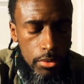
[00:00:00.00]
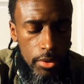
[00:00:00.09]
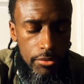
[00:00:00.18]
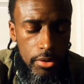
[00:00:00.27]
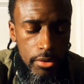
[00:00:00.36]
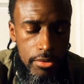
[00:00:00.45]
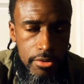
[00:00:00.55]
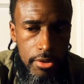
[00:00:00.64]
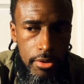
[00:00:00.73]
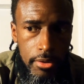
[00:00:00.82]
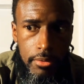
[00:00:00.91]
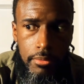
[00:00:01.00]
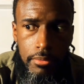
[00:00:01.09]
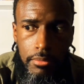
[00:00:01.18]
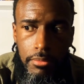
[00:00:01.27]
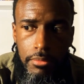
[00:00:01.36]
we have to understand,
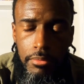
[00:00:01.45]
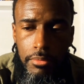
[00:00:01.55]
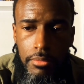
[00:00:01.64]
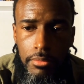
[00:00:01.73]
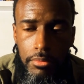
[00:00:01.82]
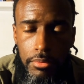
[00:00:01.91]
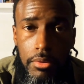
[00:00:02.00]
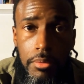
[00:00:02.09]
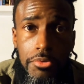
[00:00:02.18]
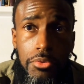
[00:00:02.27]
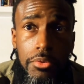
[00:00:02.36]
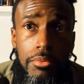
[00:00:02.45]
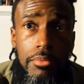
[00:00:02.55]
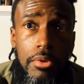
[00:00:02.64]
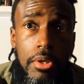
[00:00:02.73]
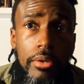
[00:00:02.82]
or come to
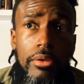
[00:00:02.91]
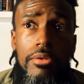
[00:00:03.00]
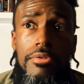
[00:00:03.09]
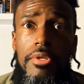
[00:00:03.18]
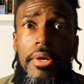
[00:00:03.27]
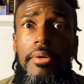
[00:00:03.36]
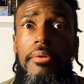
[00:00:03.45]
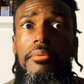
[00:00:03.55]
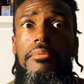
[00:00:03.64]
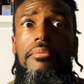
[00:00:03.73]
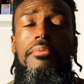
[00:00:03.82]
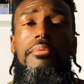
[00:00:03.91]
an understanding,